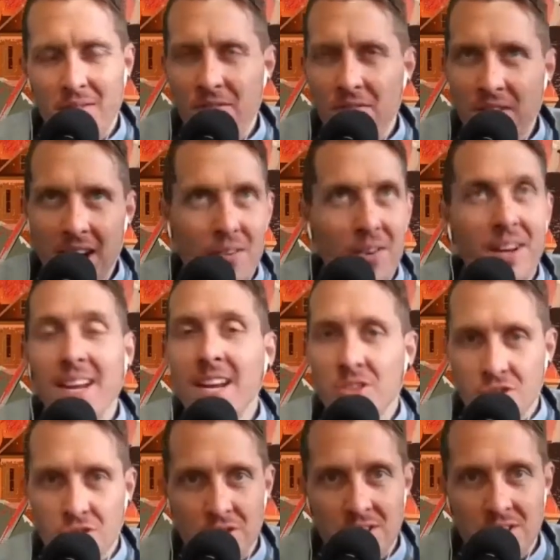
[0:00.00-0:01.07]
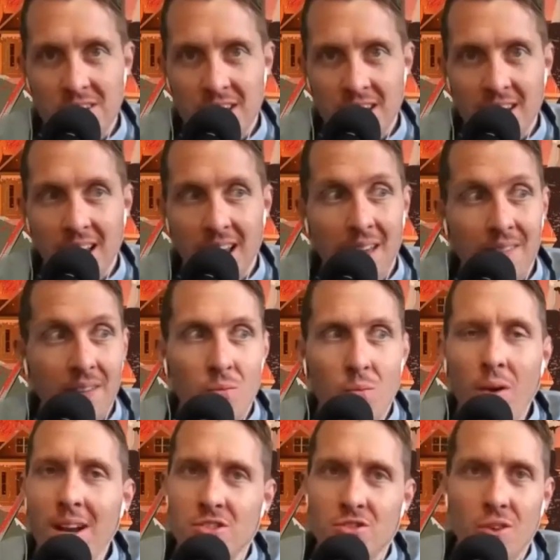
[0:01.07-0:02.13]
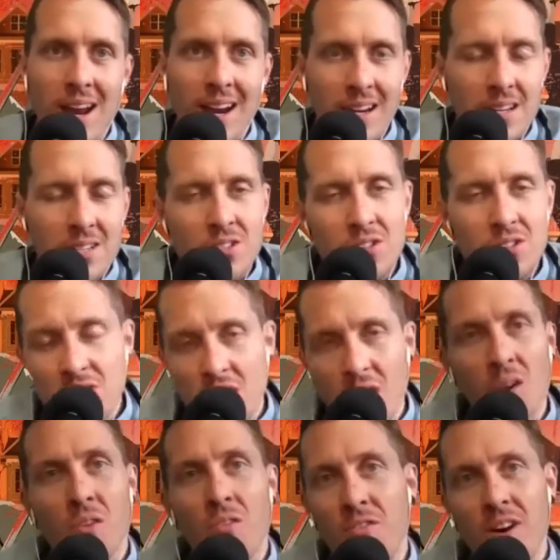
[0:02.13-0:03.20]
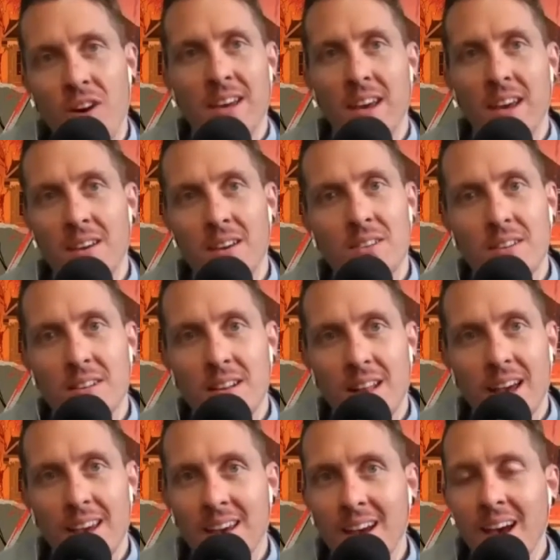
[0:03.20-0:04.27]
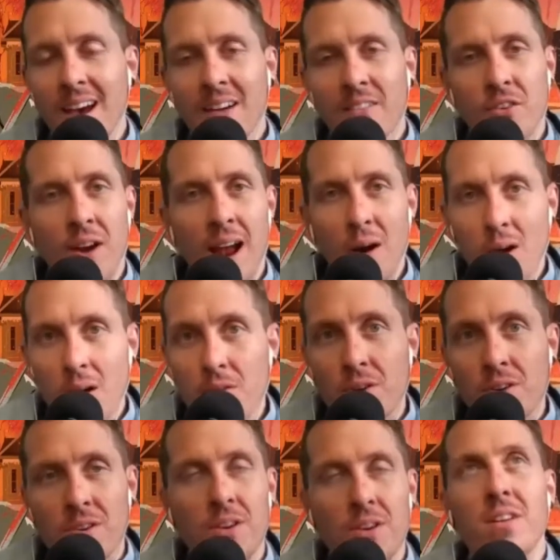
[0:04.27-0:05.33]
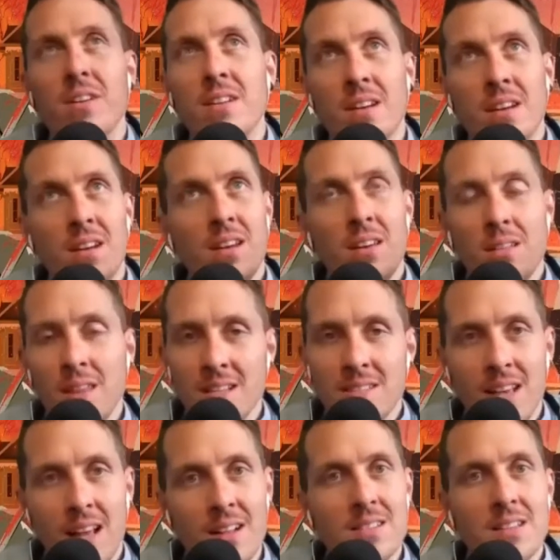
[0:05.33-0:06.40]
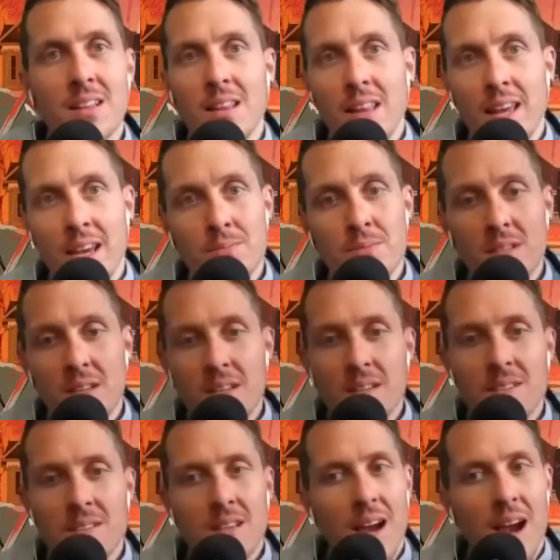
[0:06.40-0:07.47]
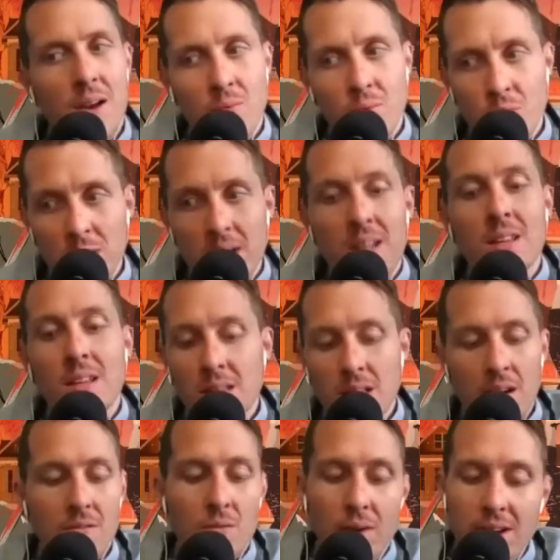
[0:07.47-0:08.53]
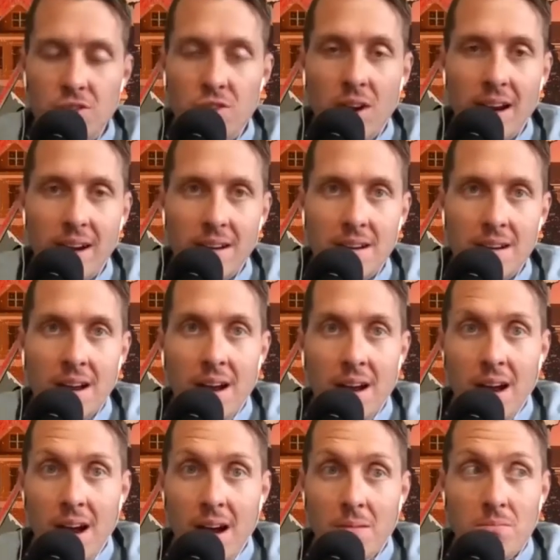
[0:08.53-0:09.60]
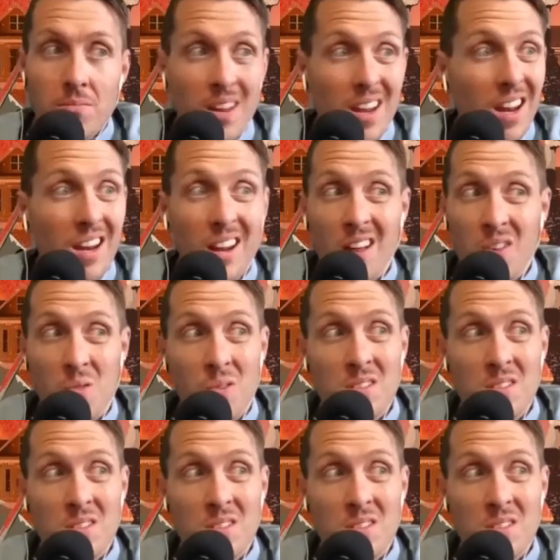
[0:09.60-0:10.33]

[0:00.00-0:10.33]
very interesting. And then Red Dragon is so fucking good. Like, for however good you think Silence of the Lambs is, I really love Red Dragon. Any other